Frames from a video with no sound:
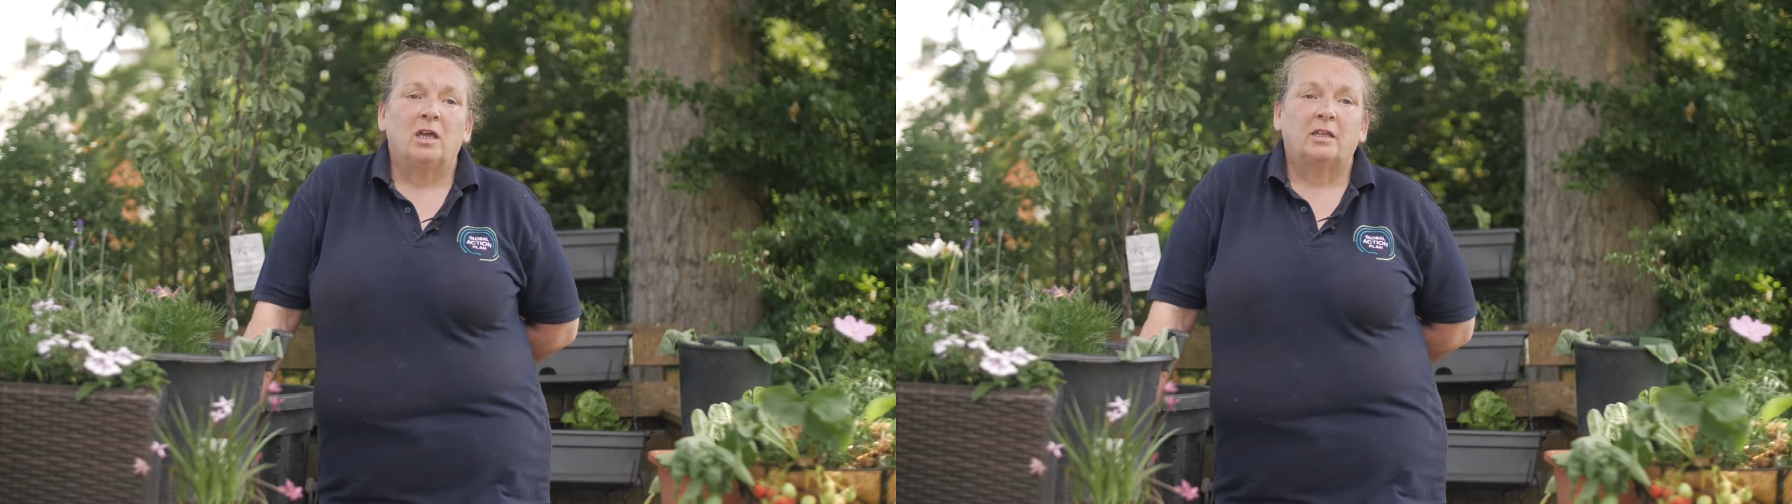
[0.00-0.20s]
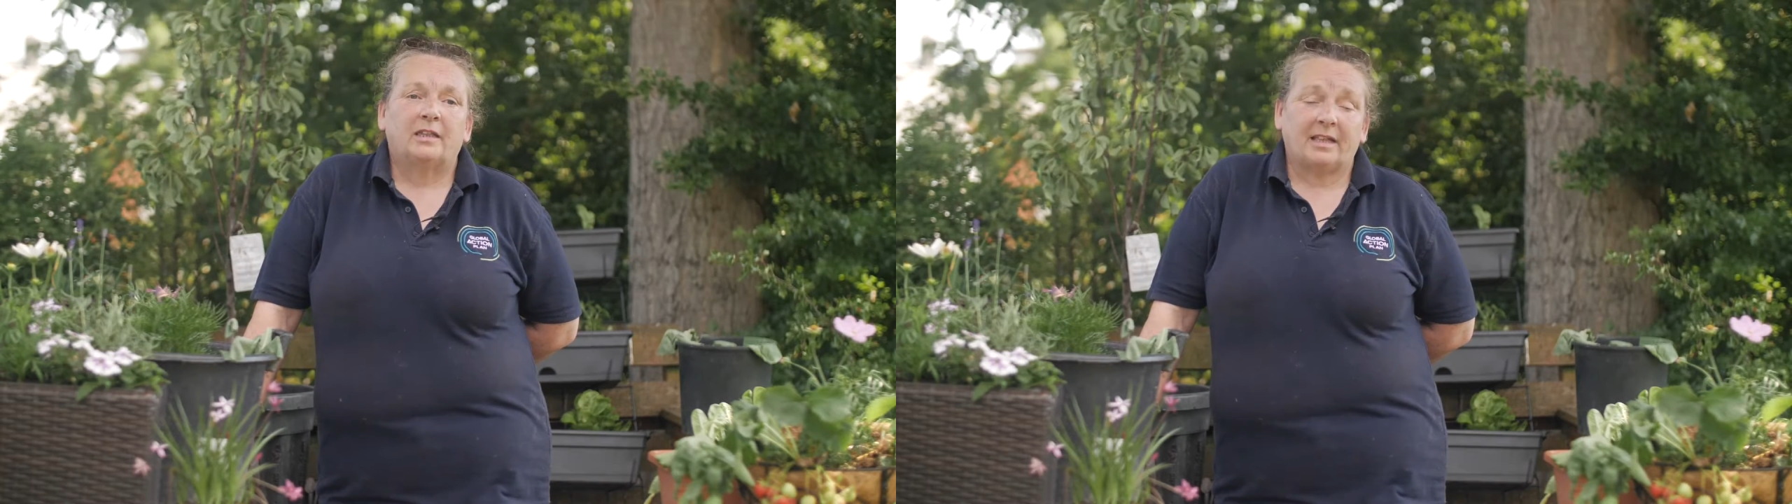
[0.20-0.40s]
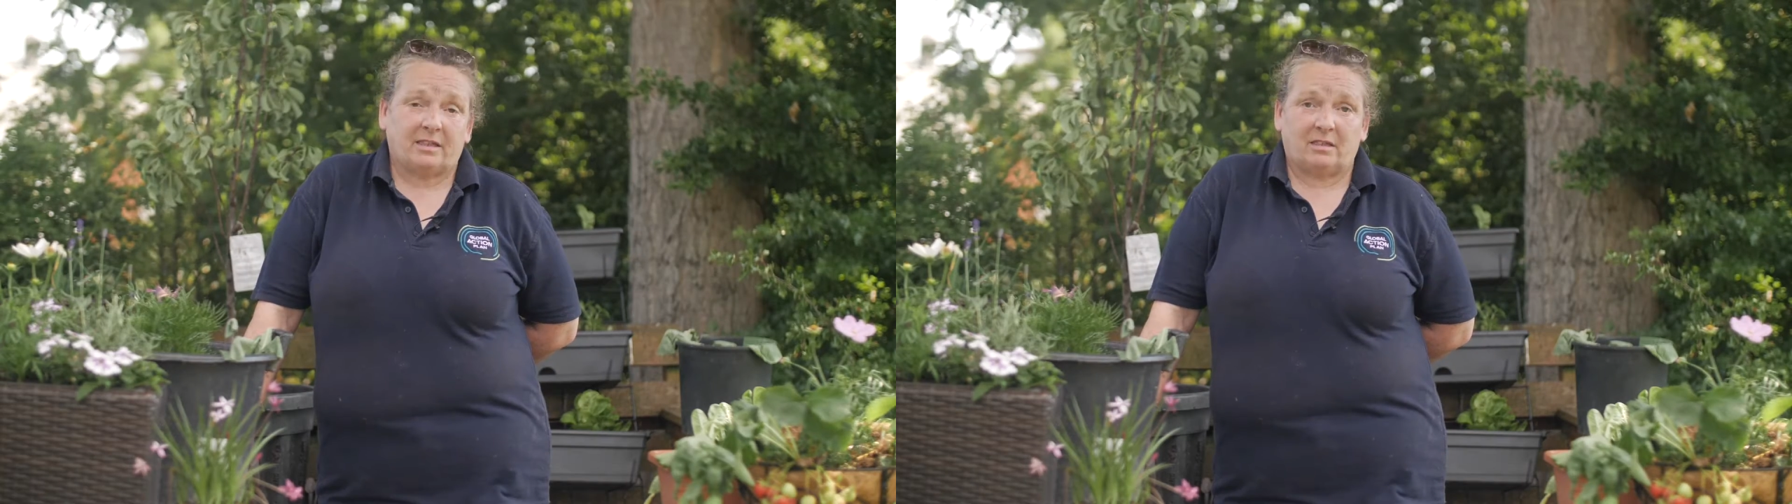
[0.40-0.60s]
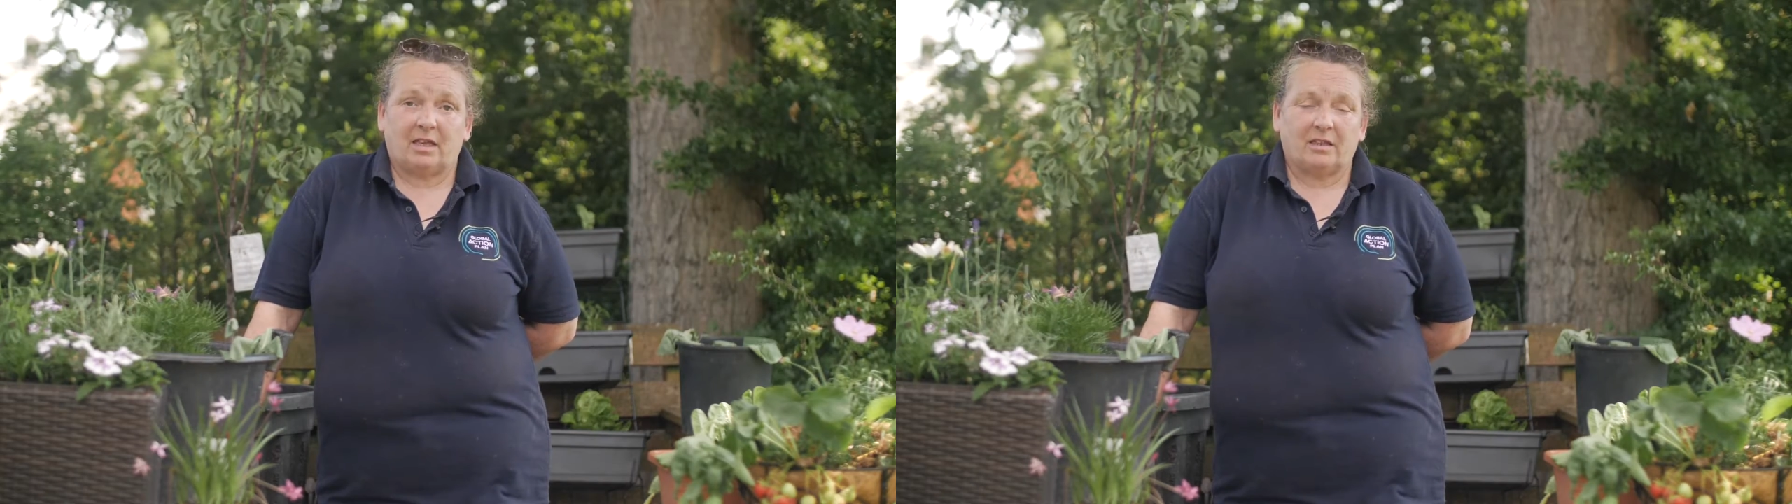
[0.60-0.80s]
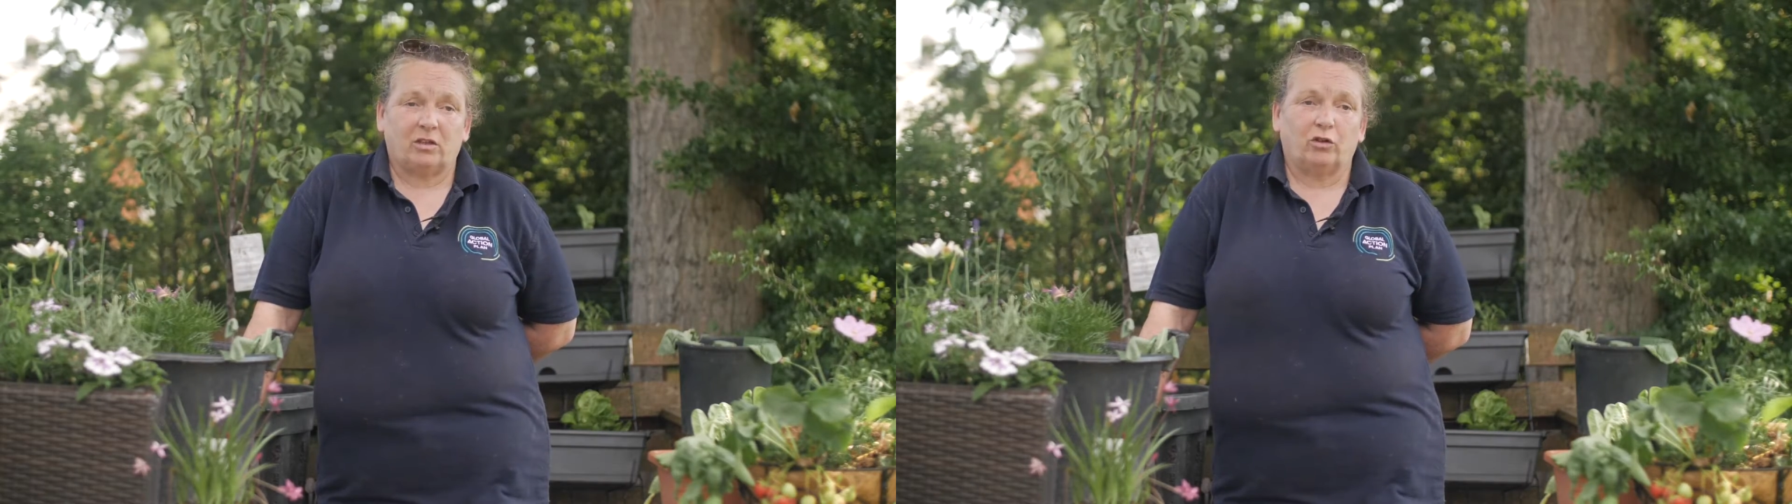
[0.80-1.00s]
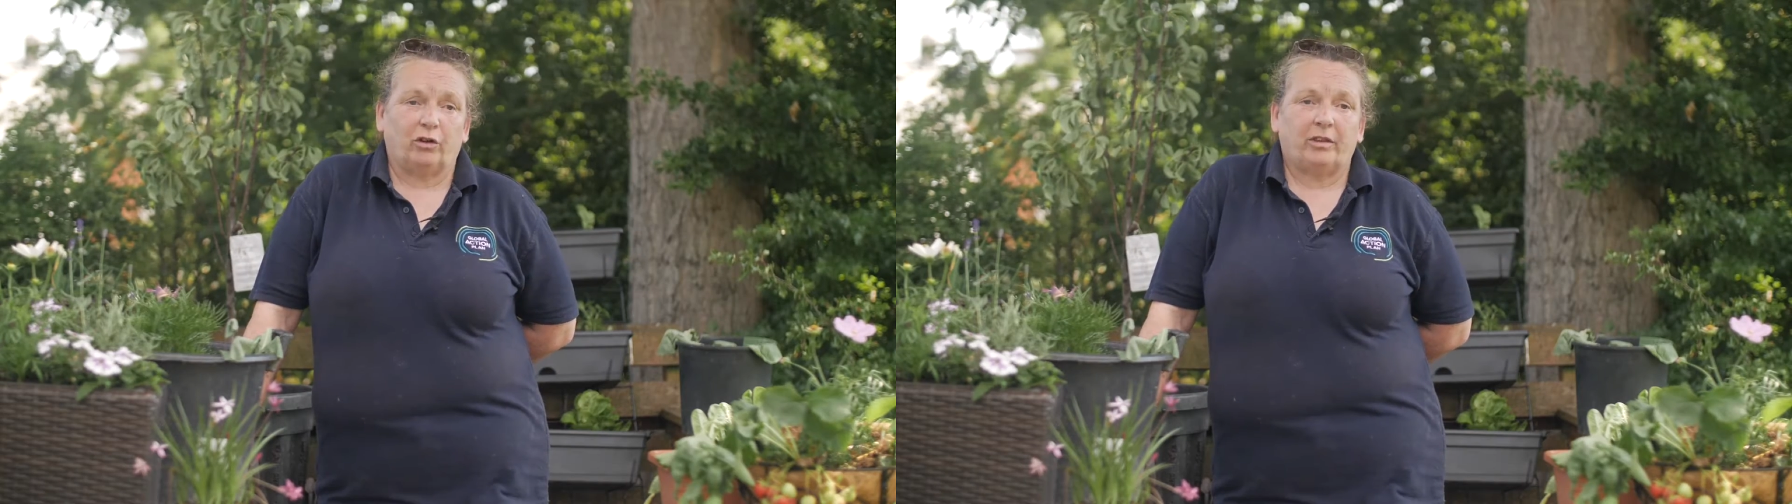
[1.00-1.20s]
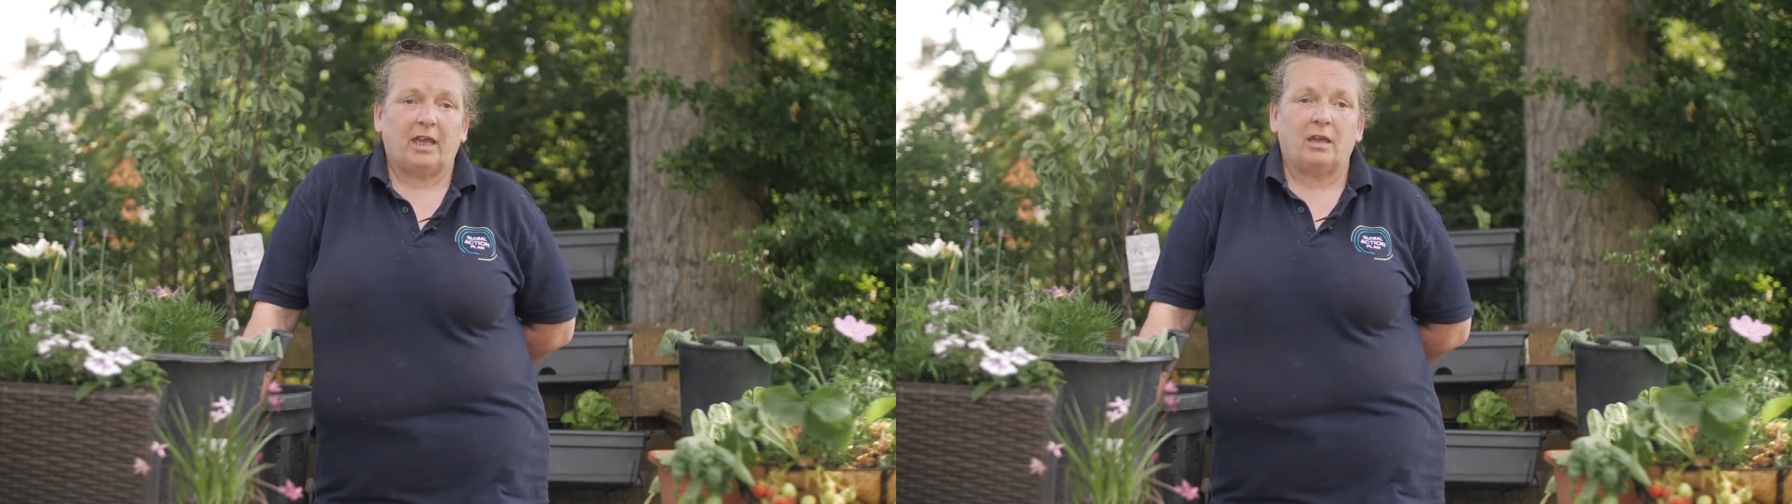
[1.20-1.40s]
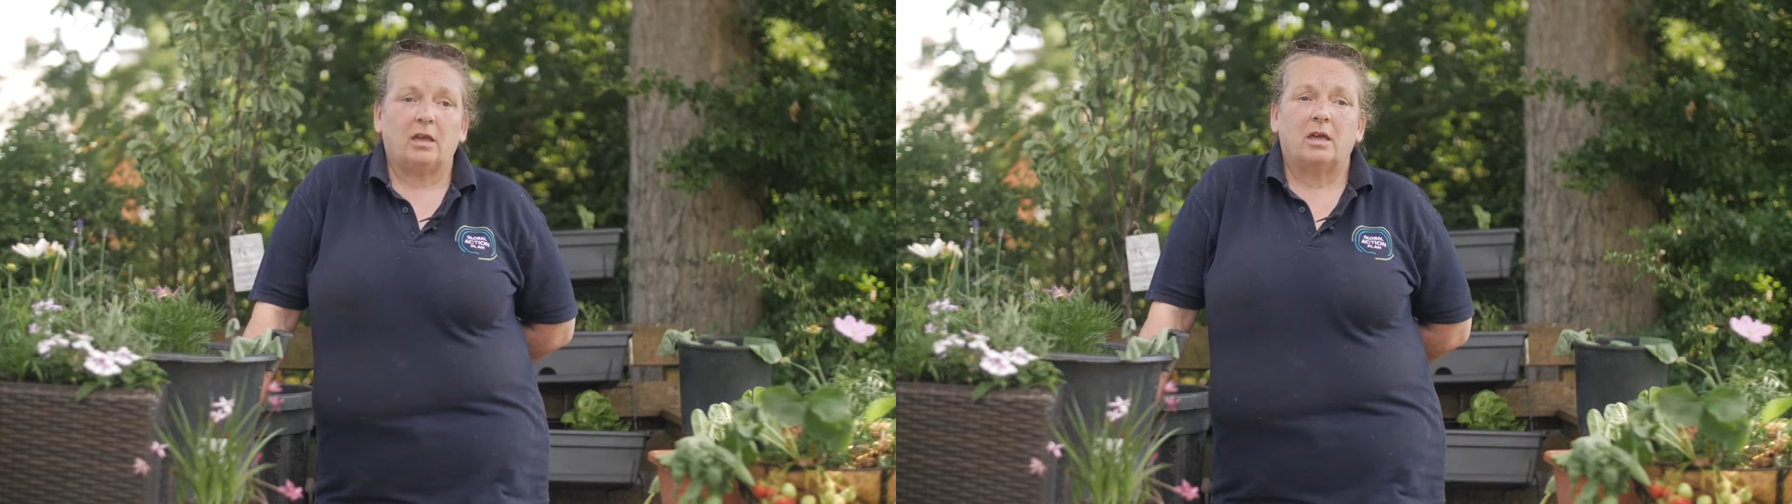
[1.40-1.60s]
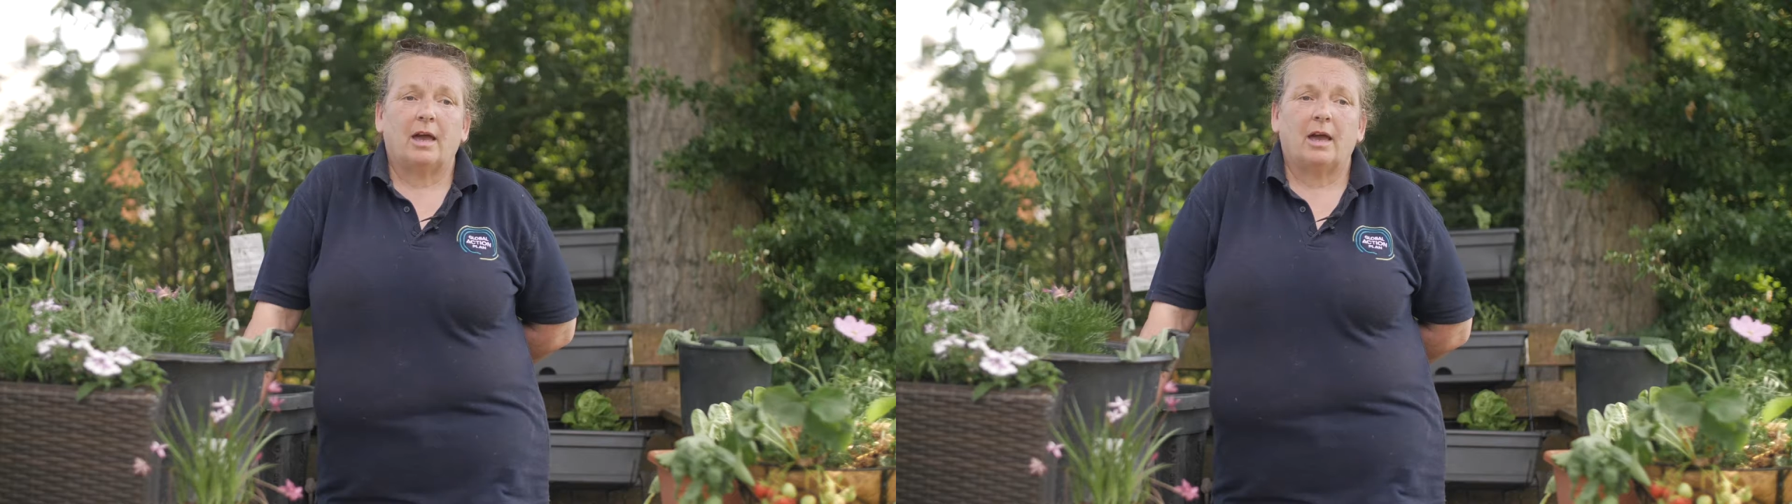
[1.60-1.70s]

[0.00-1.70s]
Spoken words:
That's another thing.